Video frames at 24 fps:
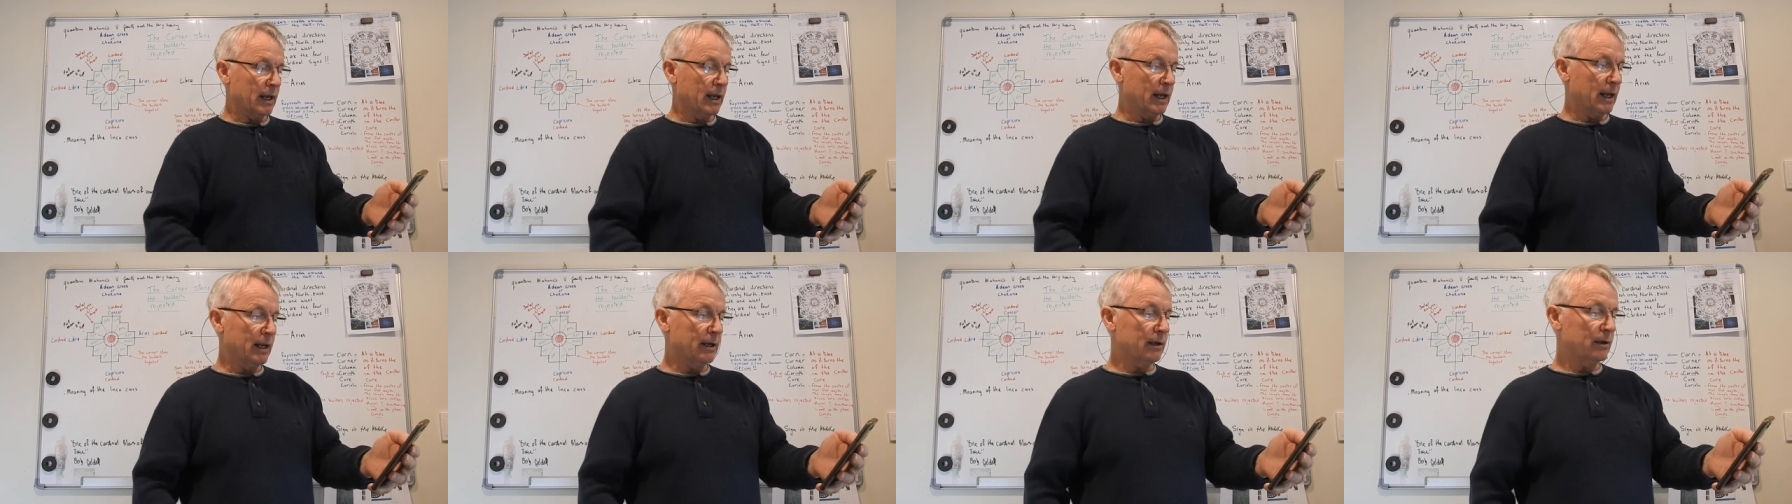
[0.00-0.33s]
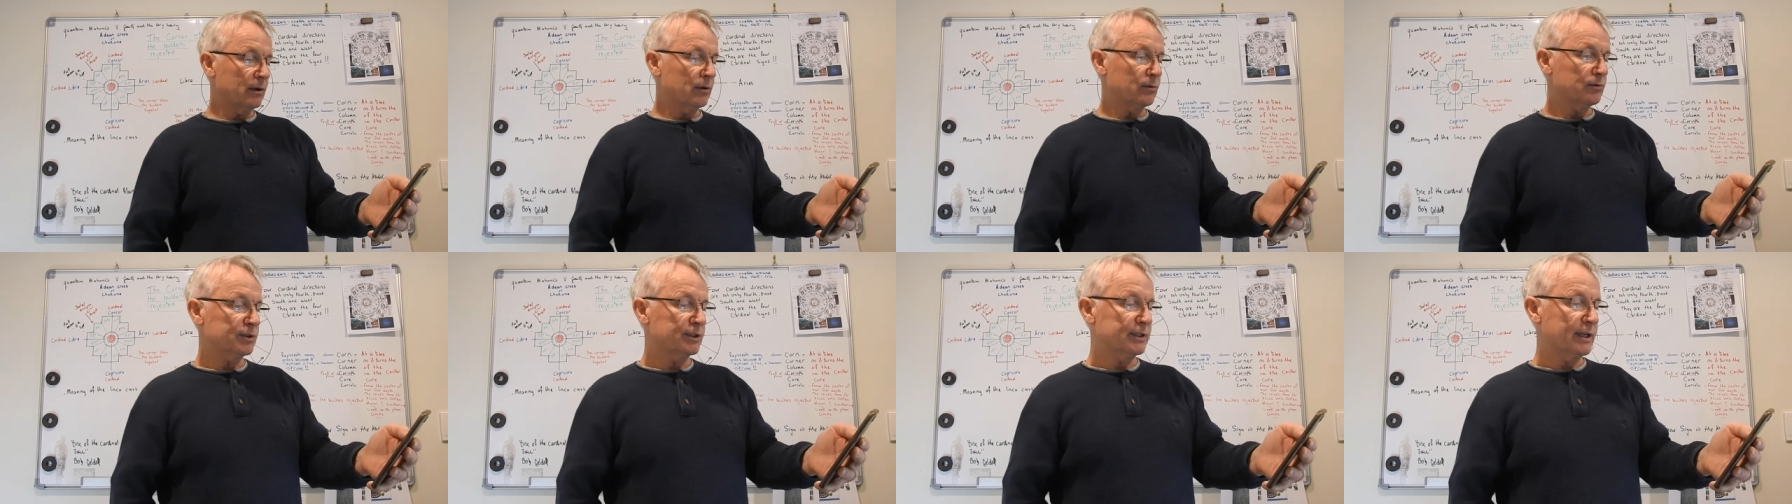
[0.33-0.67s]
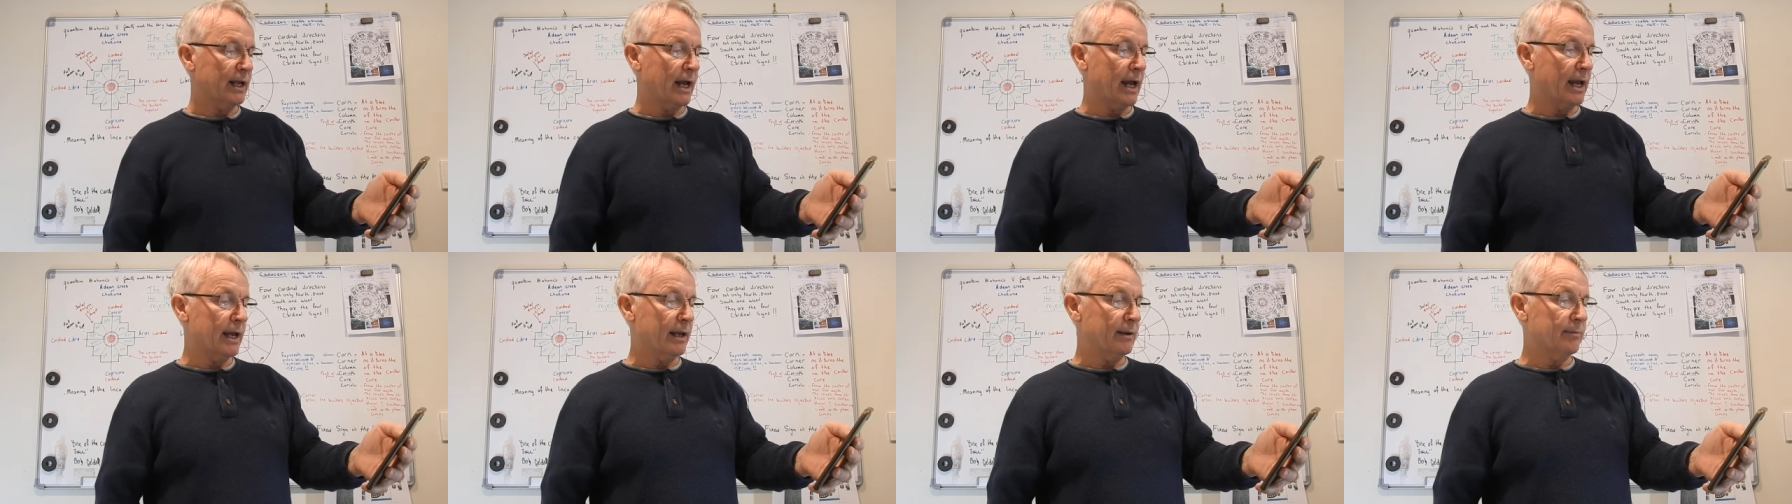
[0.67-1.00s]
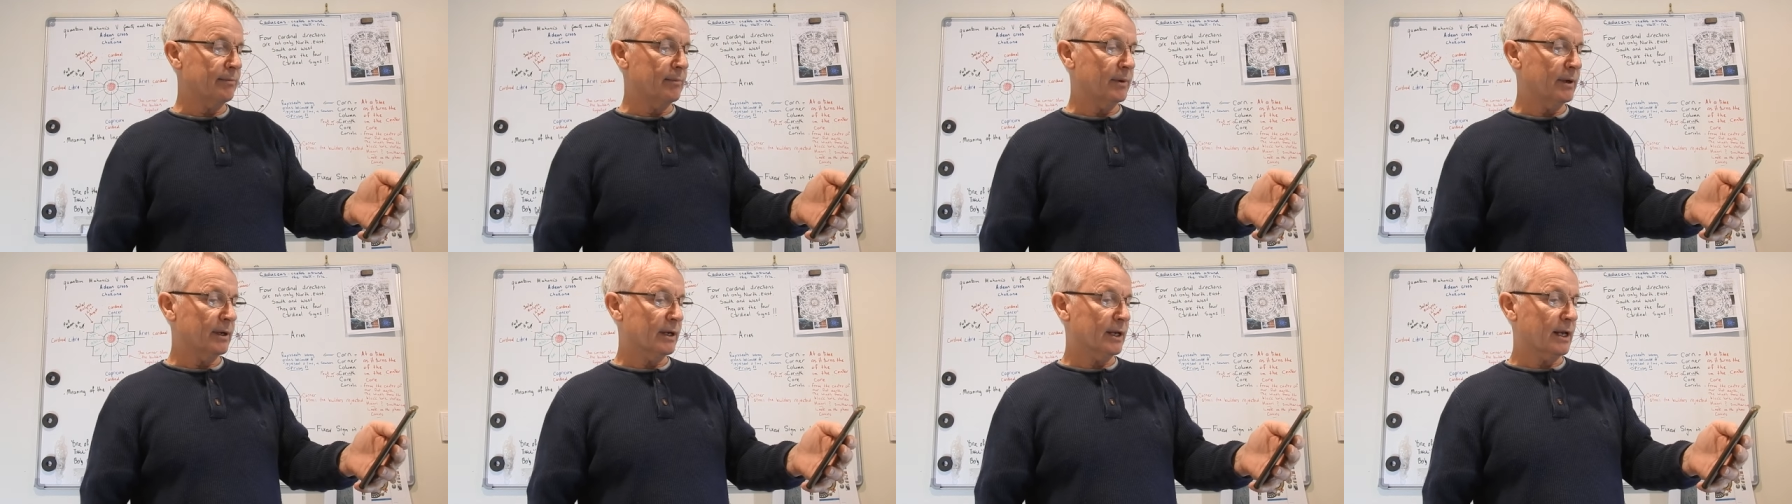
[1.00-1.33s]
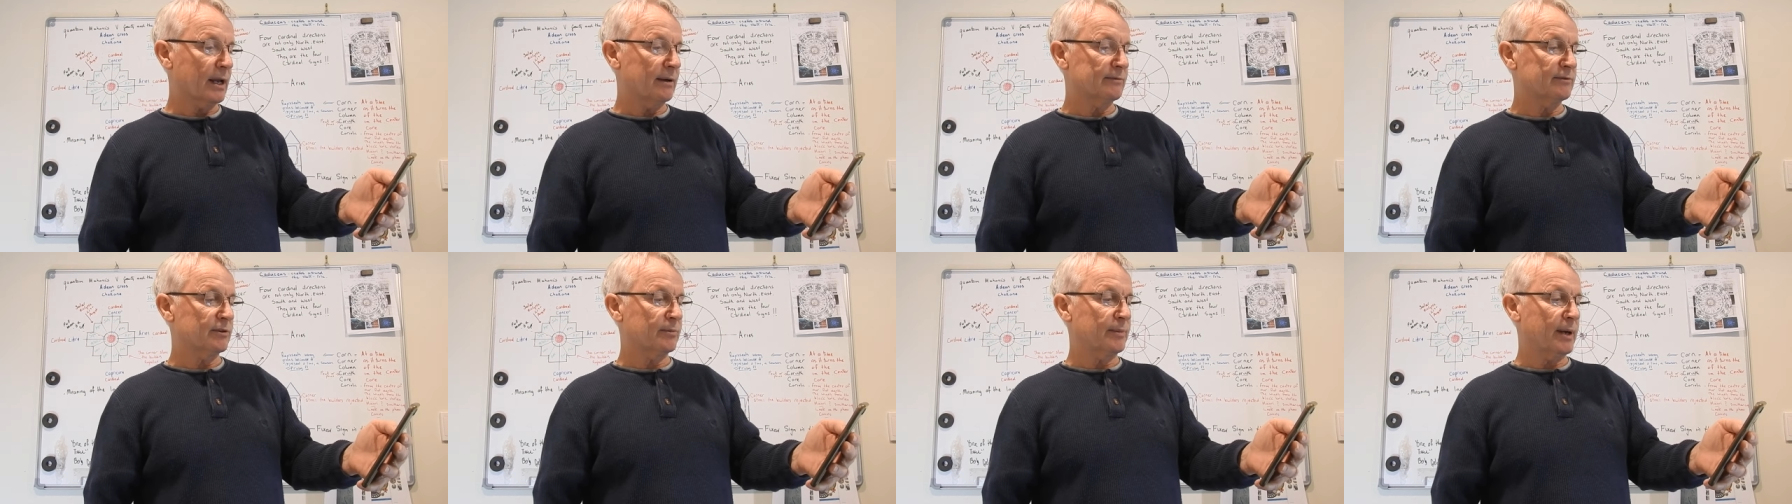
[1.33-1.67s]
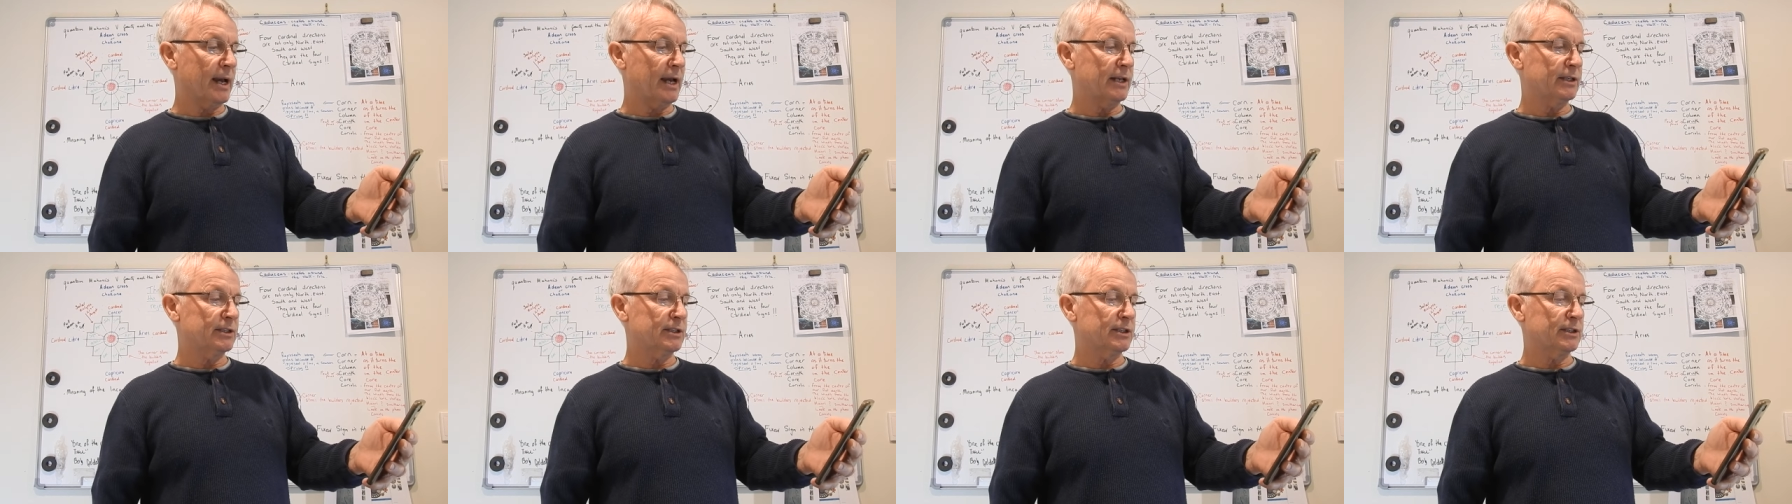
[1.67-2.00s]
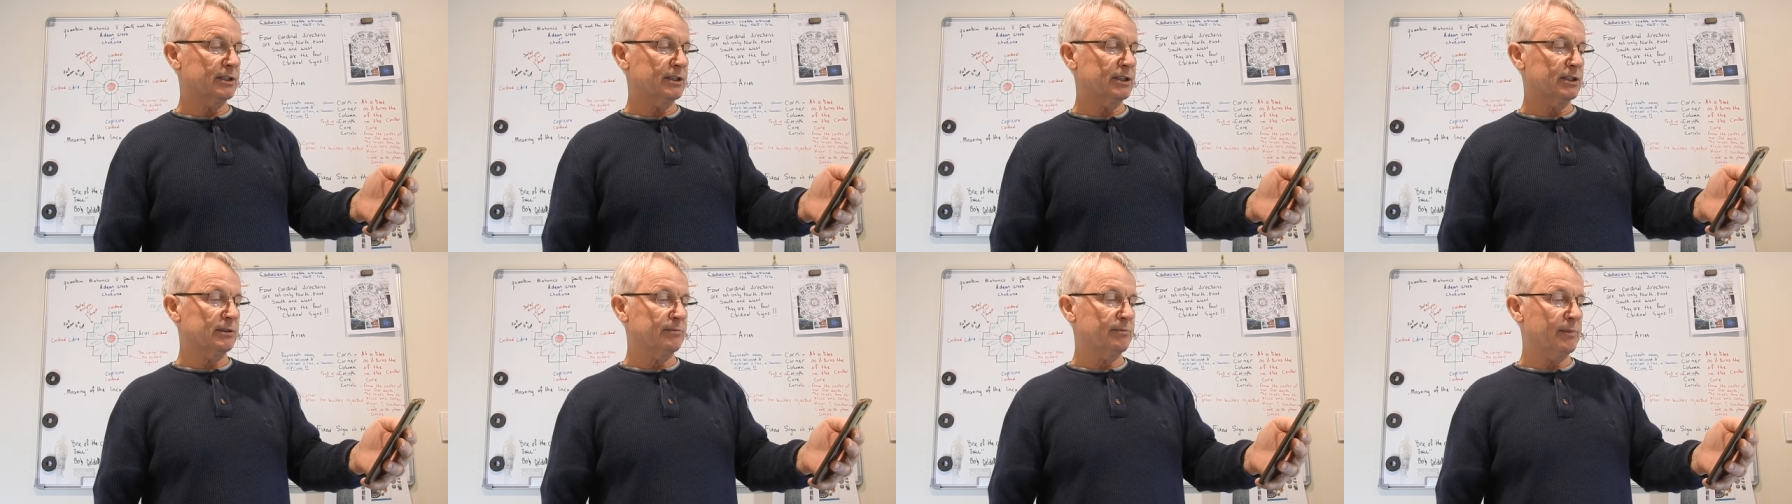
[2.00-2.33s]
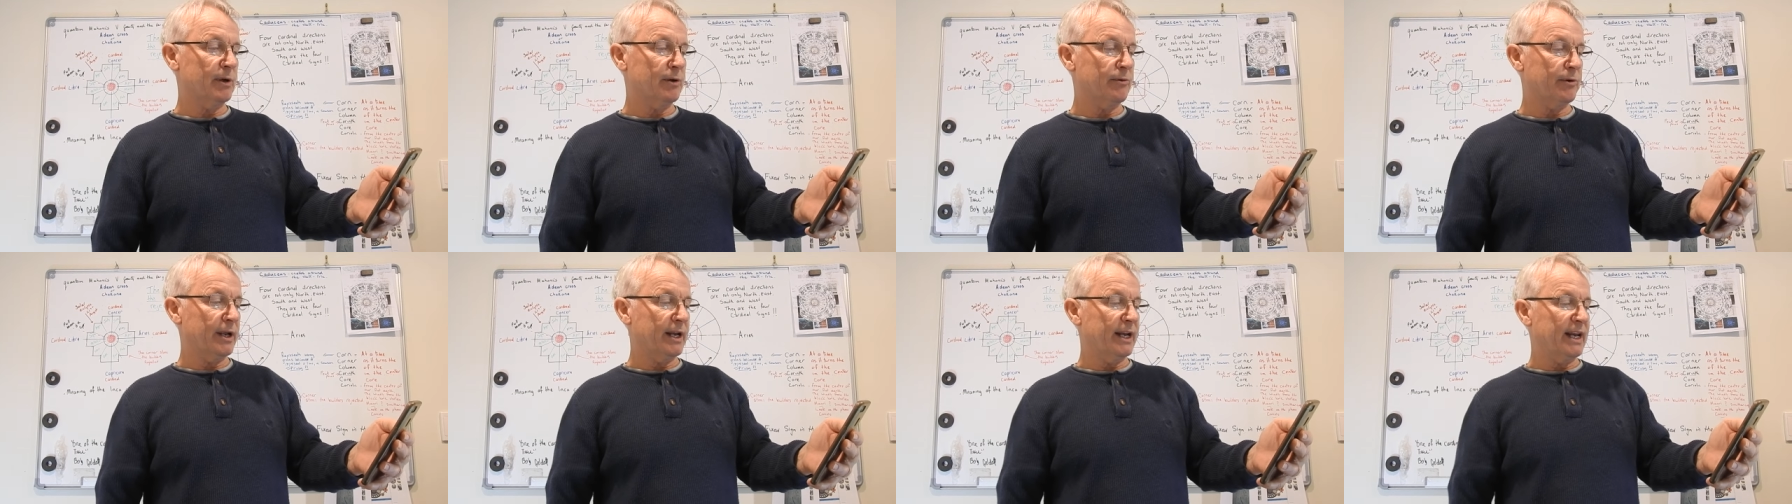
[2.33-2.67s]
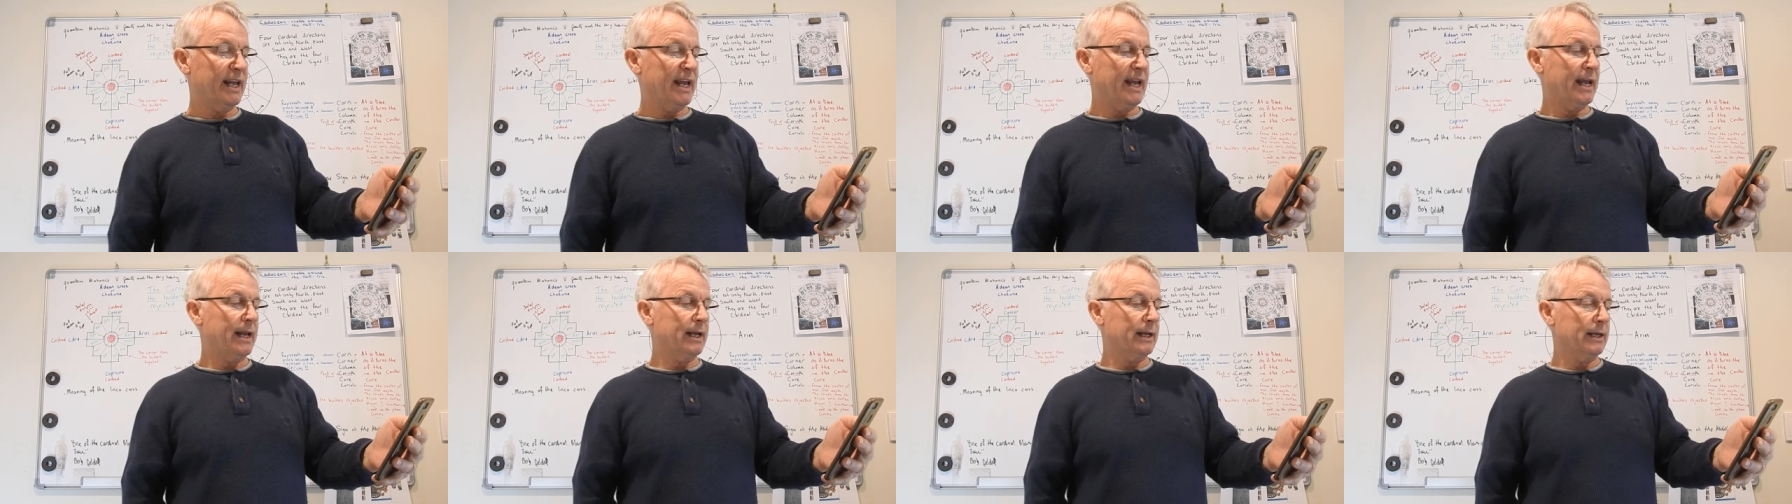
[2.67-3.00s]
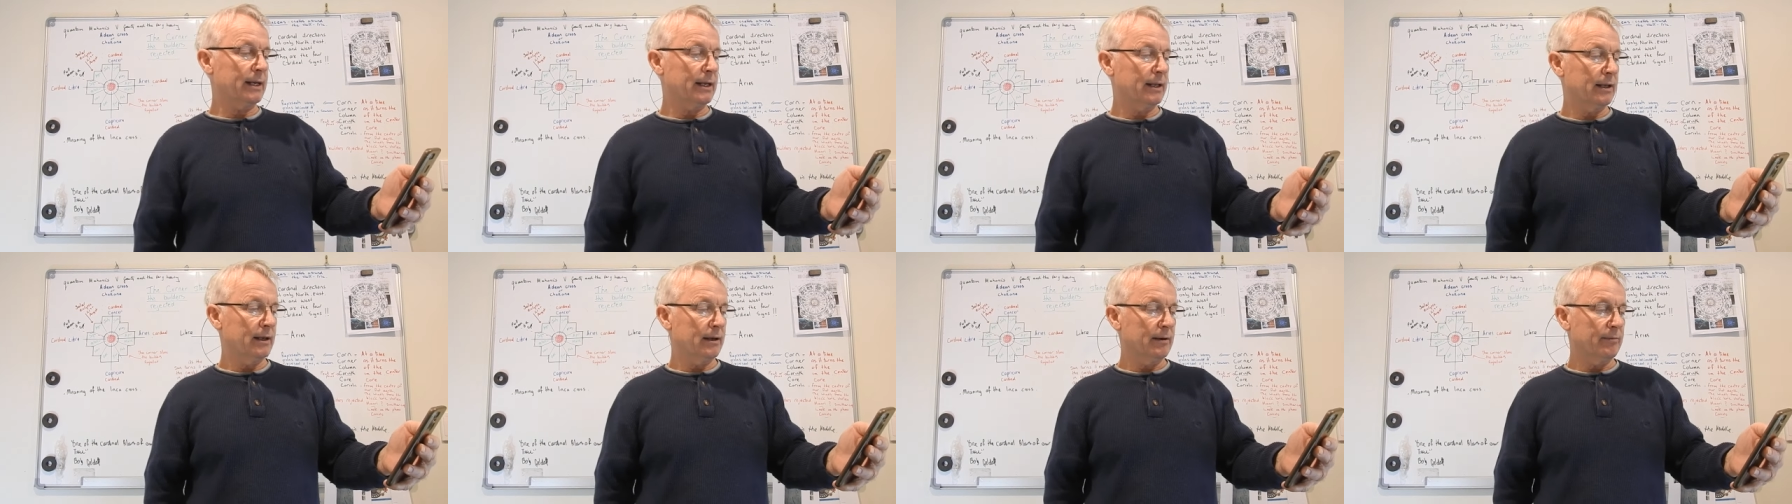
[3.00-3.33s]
Enlil's name comes from ancient Sumerian En,